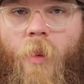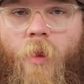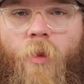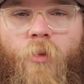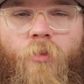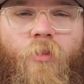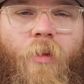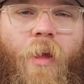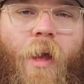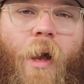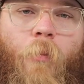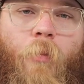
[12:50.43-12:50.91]

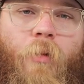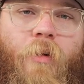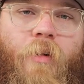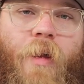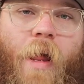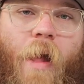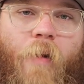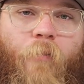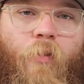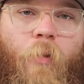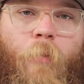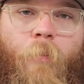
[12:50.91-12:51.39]
So yeah, I would
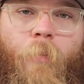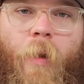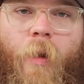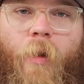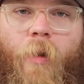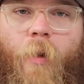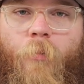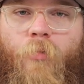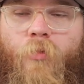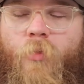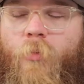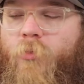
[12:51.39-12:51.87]
definitely
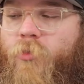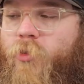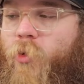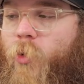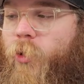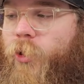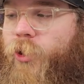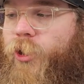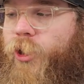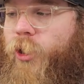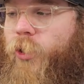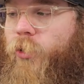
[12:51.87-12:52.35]
pick up some
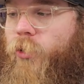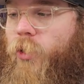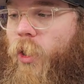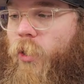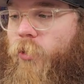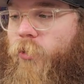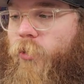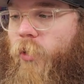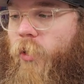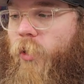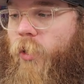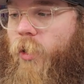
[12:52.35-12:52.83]
Sword and Shield
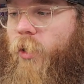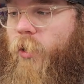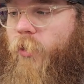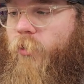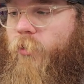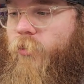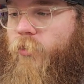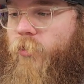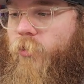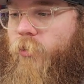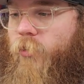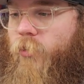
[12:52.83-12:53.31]
alternate
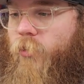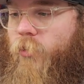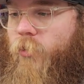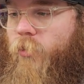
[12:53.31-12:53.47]
arts.